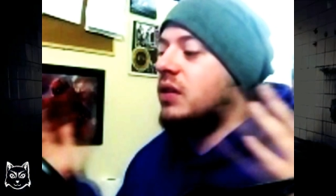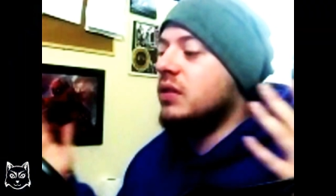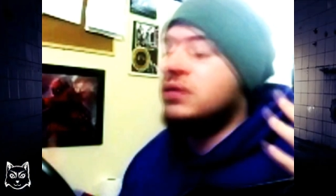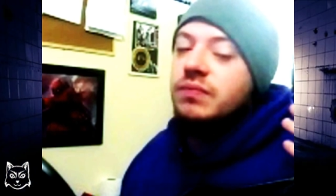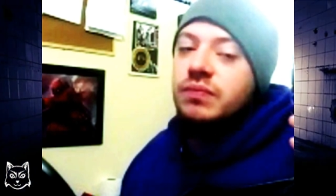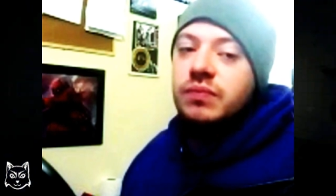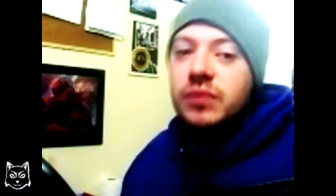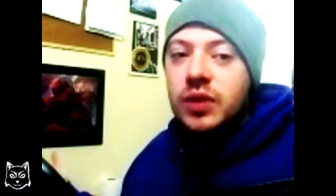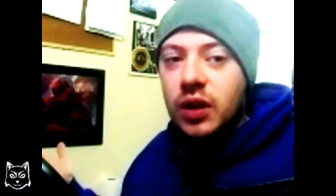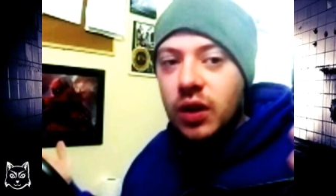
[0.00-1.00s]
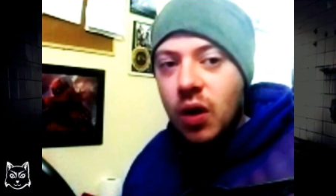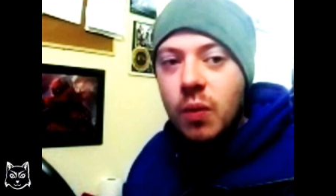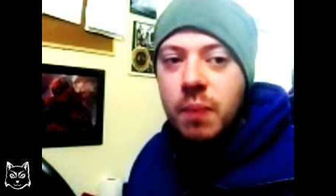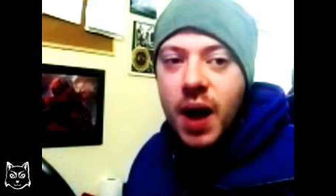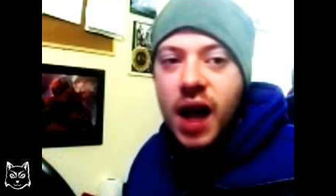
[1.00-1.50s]
I could
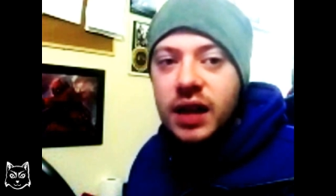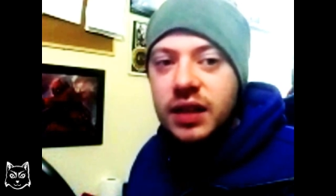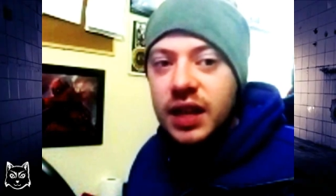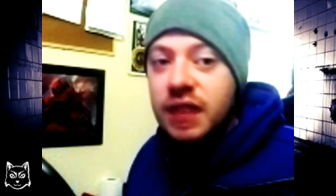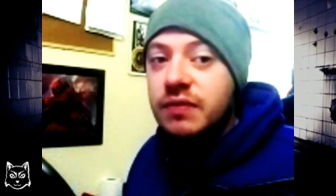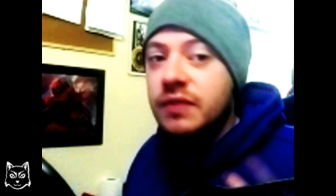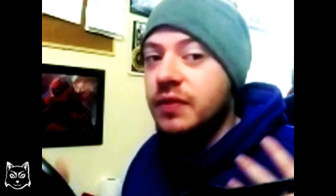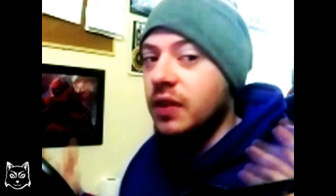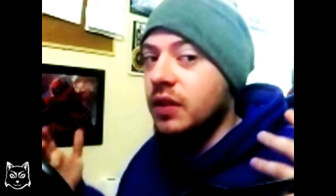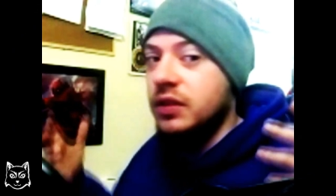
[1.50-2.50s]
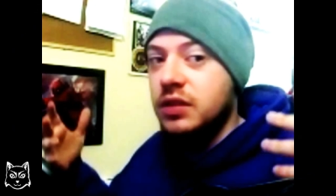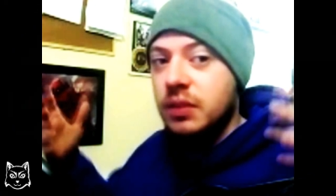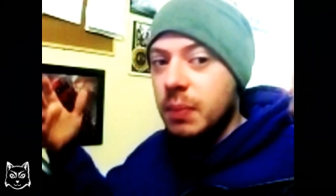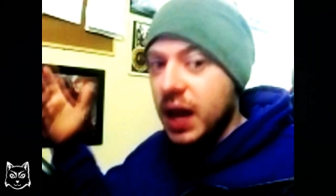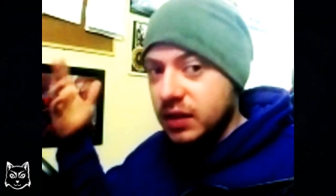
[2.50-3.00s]
go back even
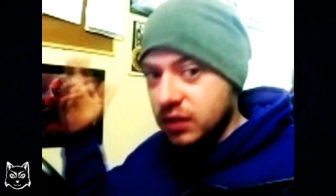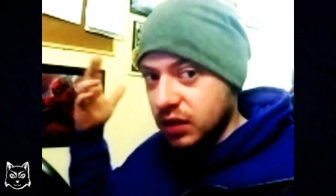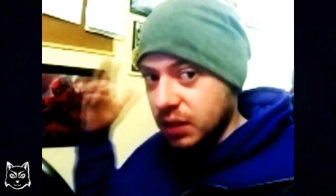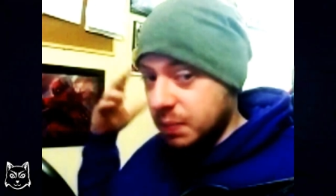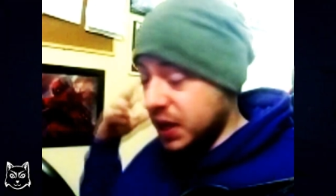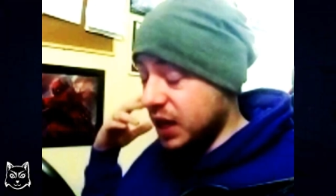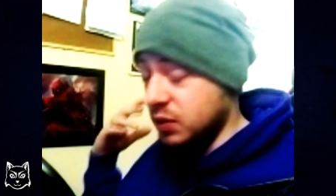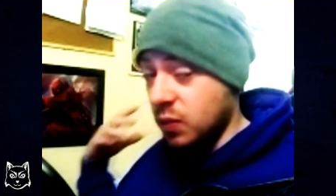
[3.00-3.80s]
further back to the